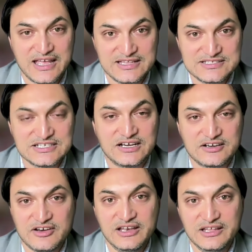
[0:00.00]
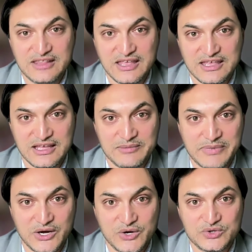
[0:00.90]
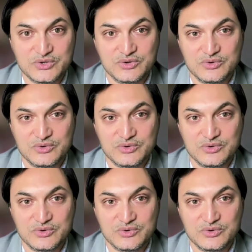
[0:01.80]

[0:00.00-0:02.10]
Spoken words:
and start really thinking about